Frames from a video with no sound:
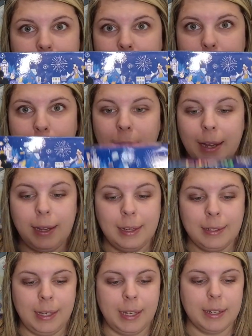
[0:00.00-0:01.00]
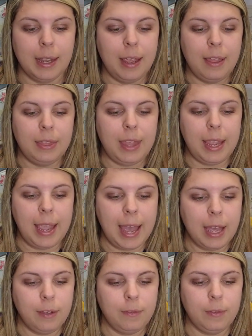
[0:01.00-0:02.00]
semi is it. They
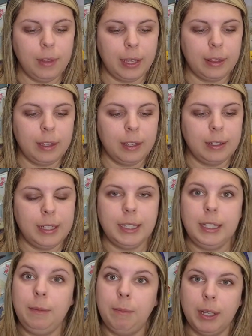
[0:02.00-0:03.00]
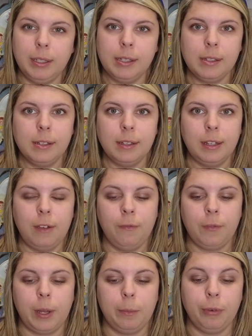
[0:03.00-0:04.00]
have the Disney buses and stuff
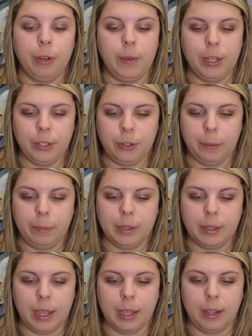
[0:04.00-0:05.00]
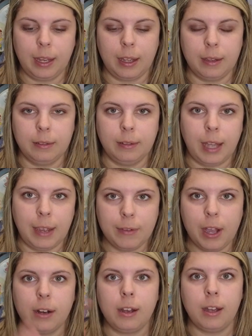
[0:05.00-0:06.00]
from previous trips that I've
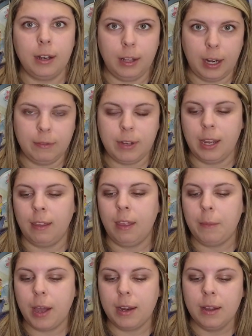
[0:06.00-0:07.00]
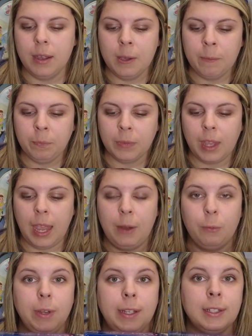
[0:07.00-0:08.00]
gone on and that I've taken them on,
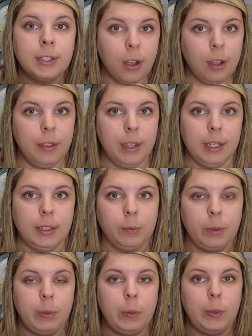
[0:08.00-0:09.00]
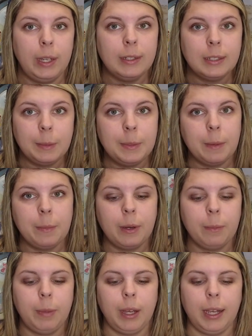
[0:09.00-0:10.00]
and we saw this when we went in
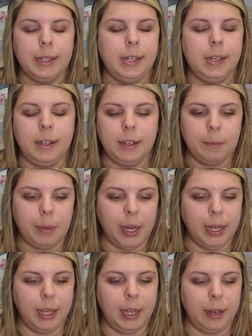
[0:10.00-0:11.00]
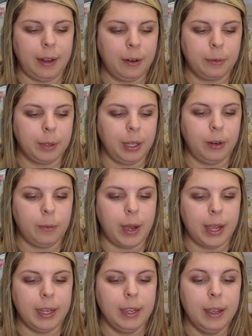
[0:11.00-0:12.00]
September, but I didn't end up buying it, and I don't really know
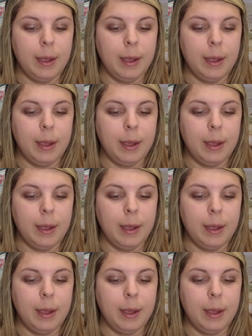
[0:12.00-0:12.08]
why,